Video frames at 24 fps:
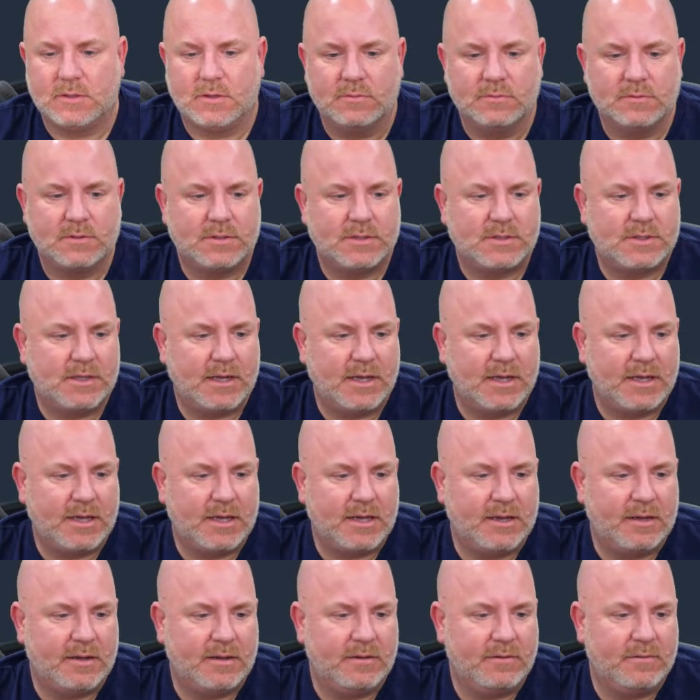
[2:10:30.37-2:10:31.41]
Don't
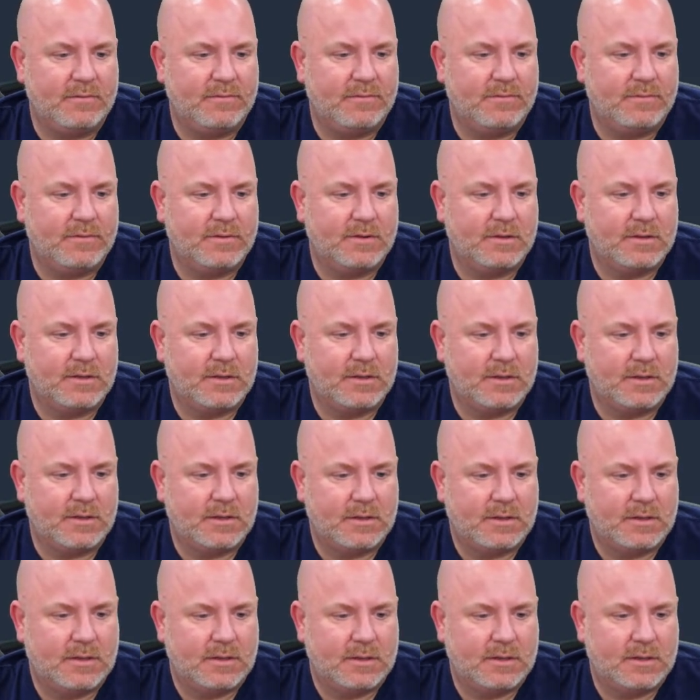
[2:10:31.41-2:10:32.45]
save.
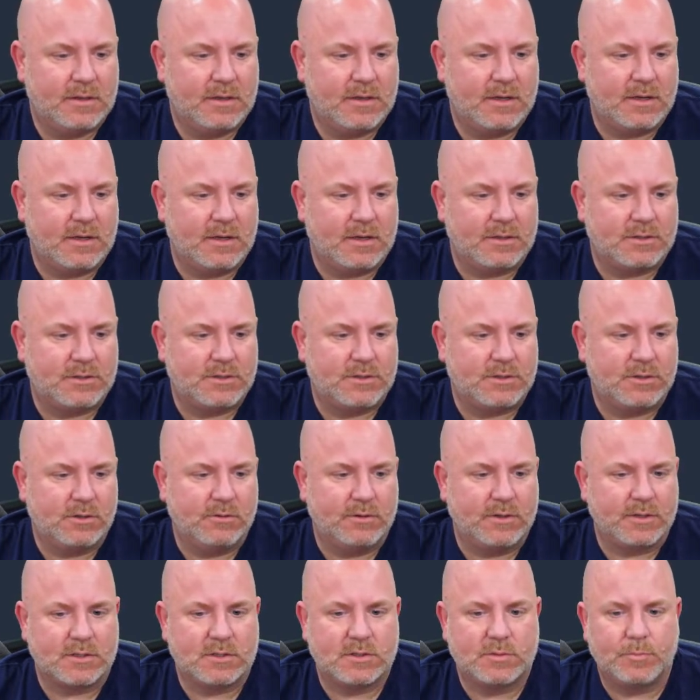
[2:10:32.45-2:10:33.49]
Show
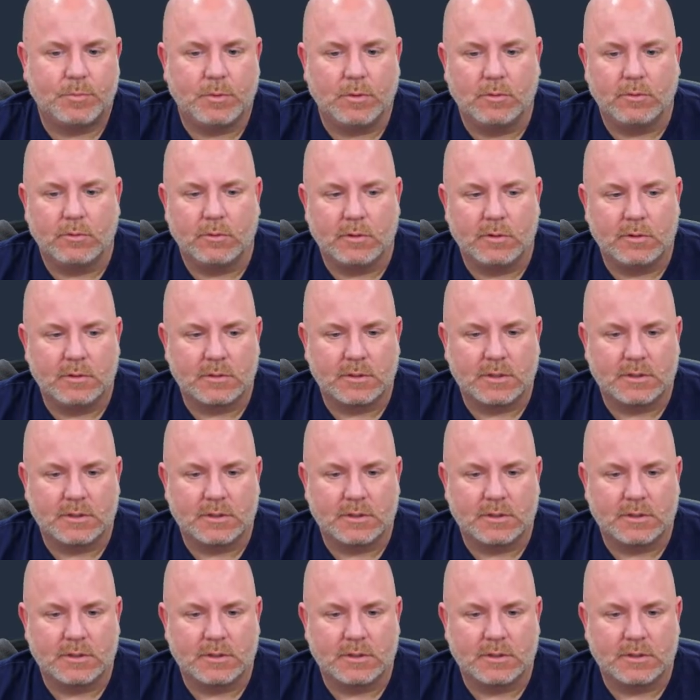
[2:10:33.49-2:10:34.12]
and Explorer,